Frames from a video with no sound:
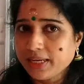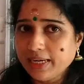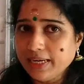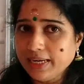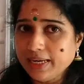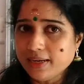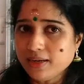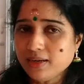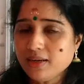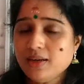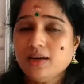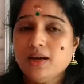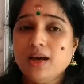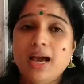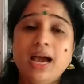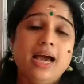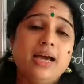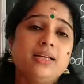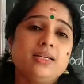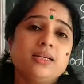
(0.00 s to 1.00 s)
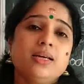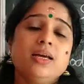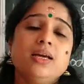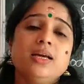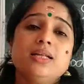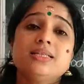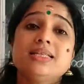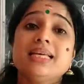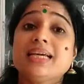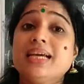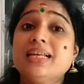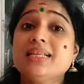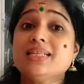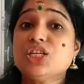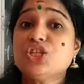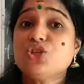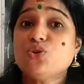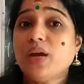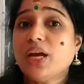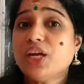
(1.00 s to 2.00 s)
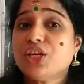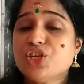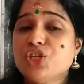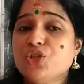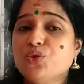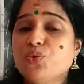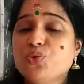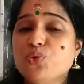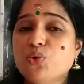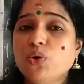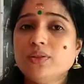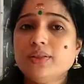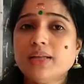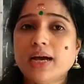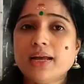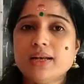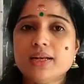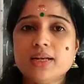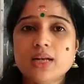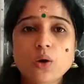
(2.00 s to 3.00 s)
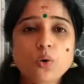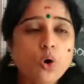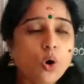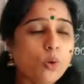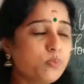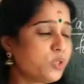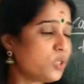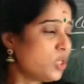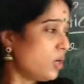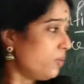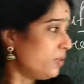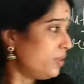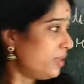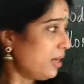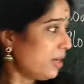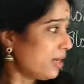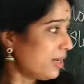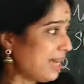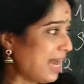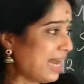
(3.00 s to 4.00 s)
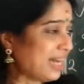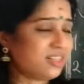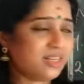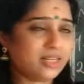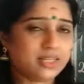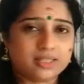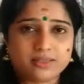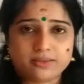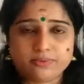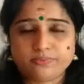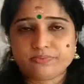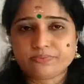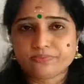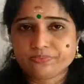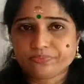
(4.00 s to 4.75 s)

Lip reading: Clear? And second situation, you know that. Now observe the cactus.